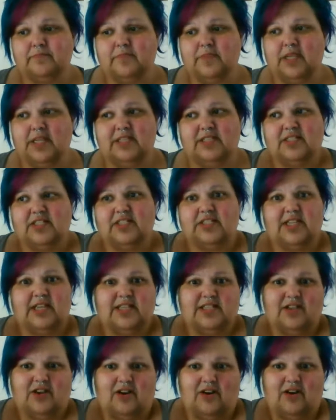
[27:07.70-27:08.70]
It's
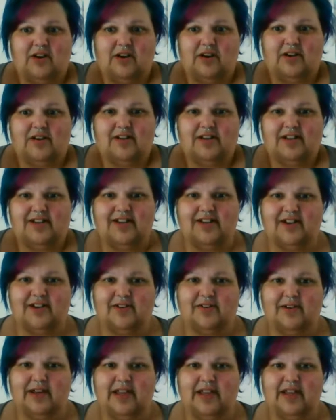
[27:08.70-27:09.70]
hard, you know,
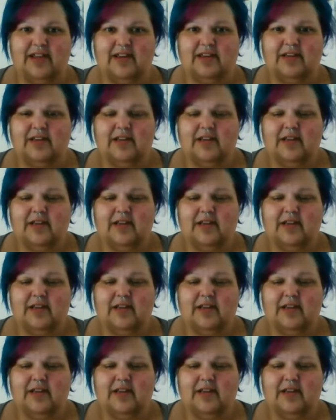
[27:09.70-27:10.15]
and